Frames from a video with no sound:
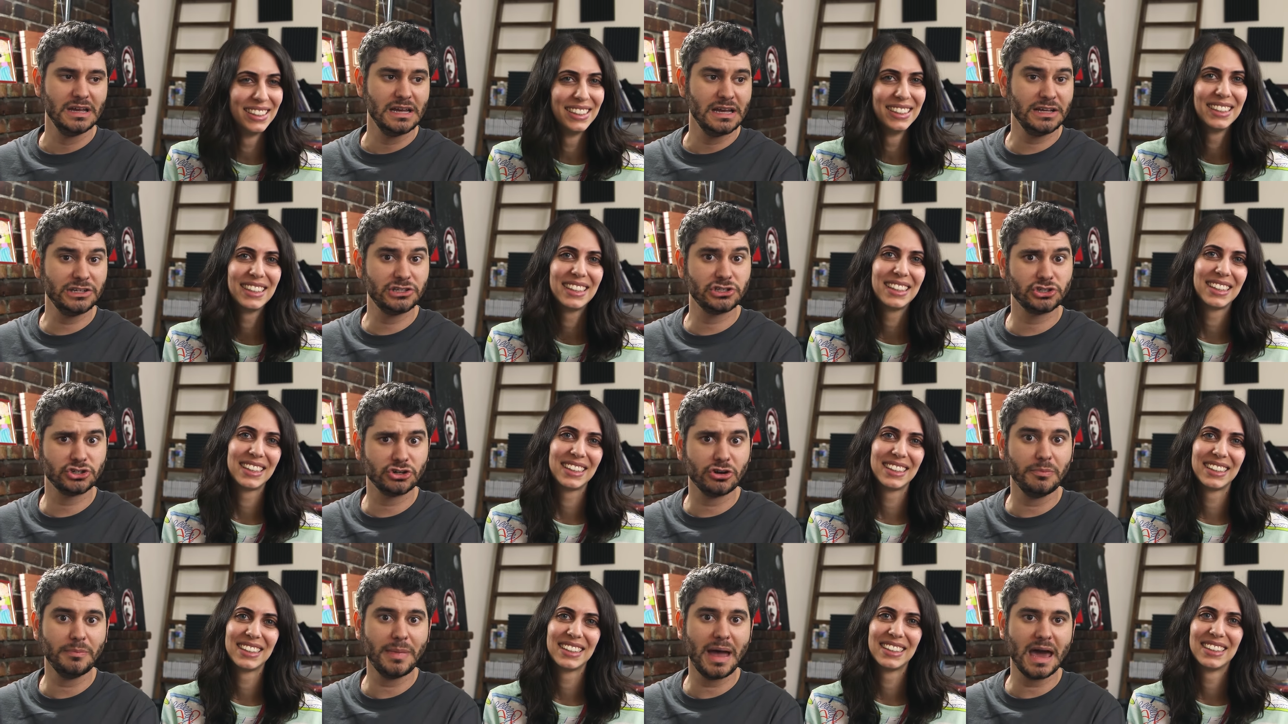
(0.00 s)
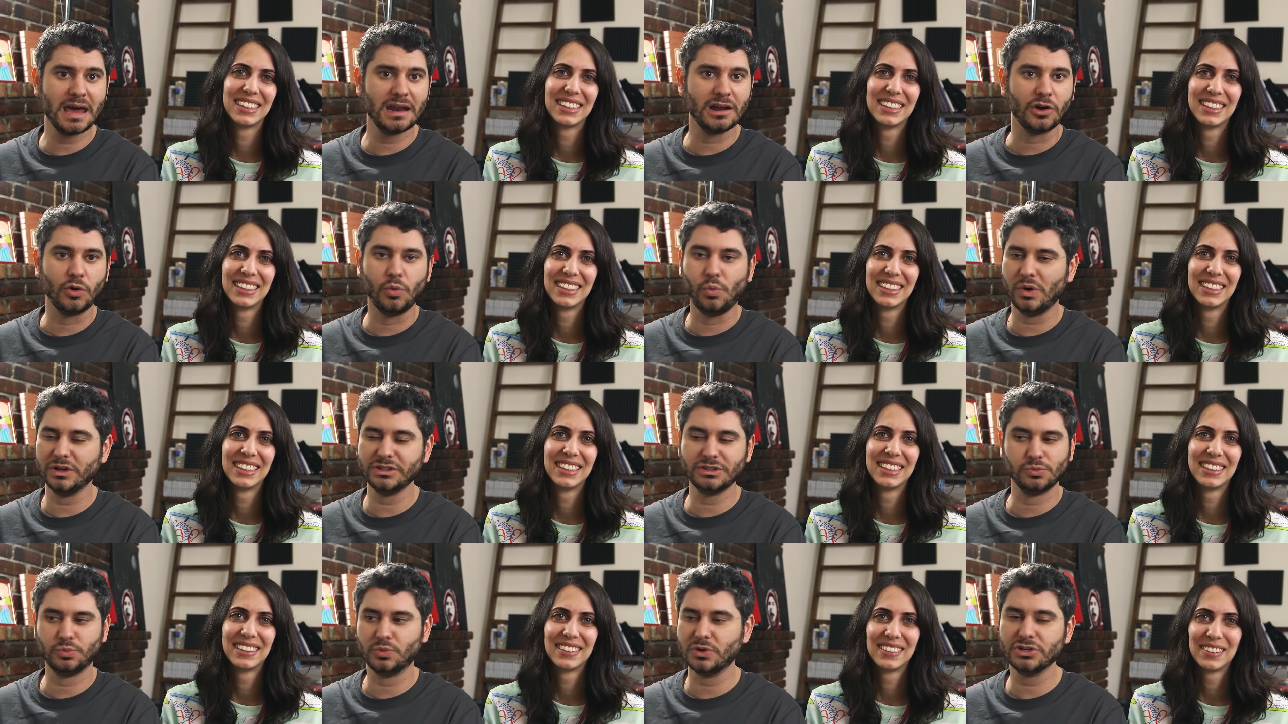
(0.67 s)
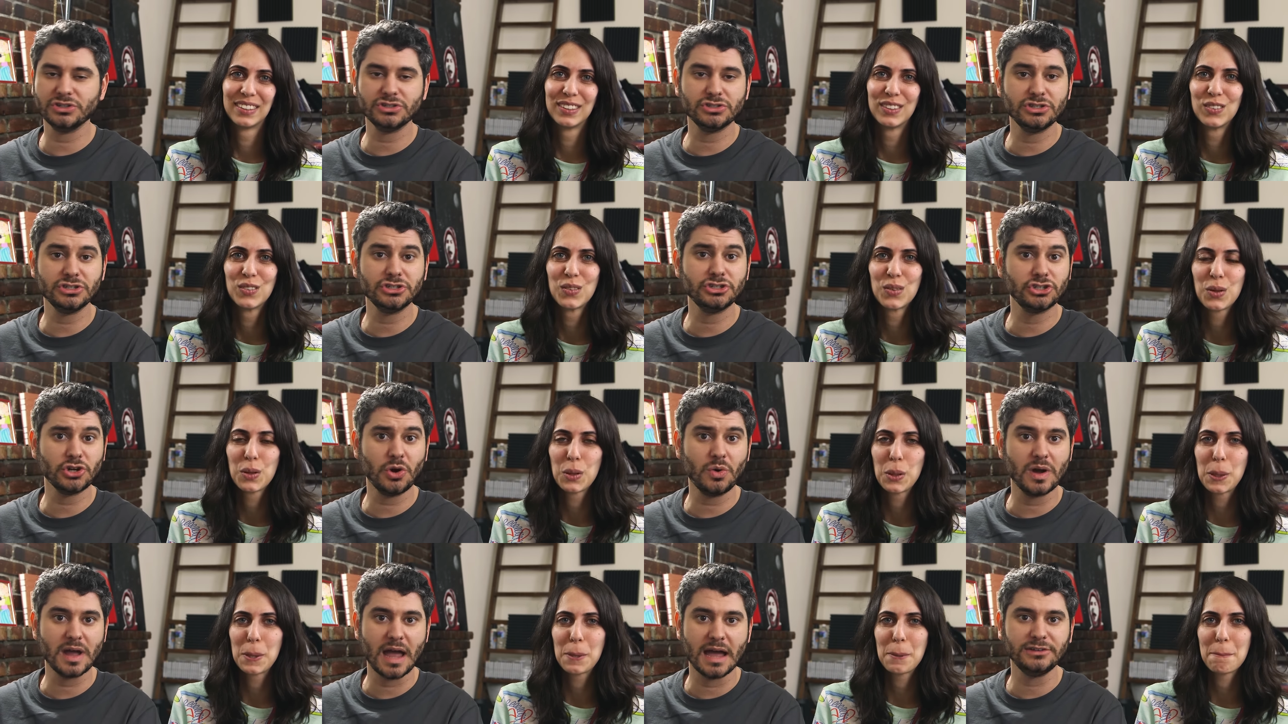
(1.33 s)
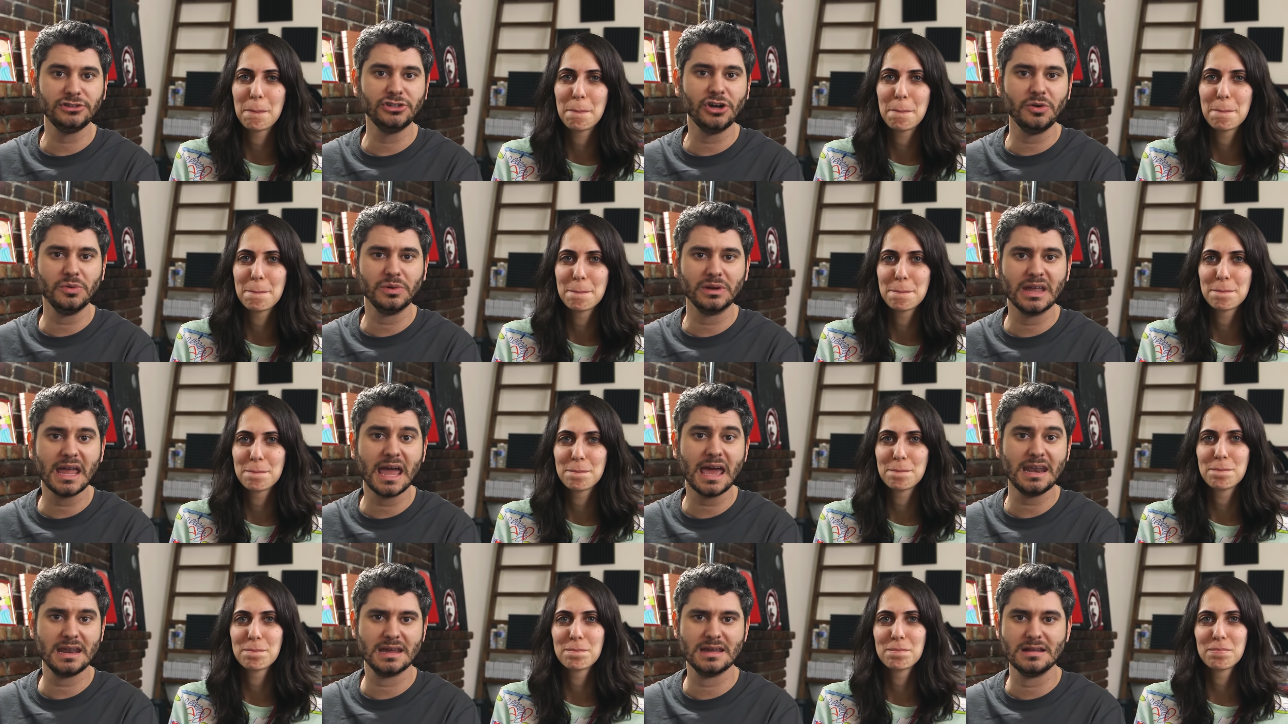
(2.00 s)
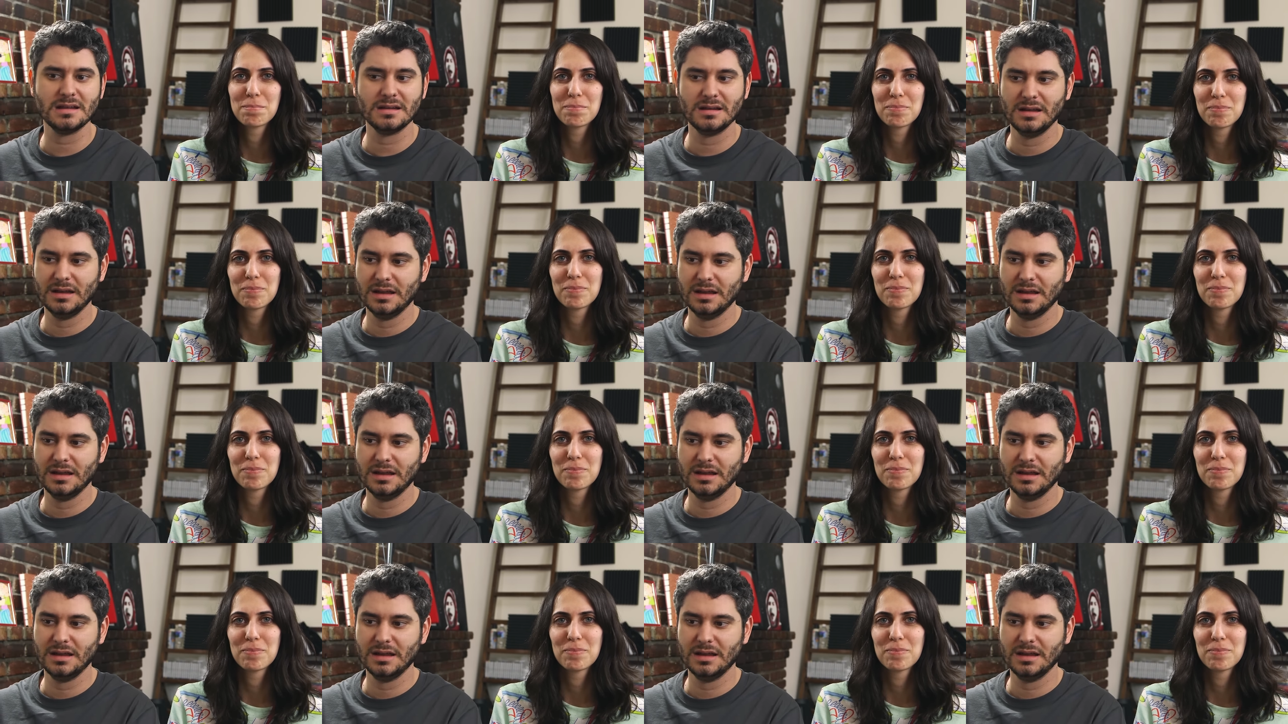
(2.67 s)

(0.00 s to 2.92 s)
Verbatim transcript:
Speaker 1: It's traumatic. What's where's the joy? I don't get it.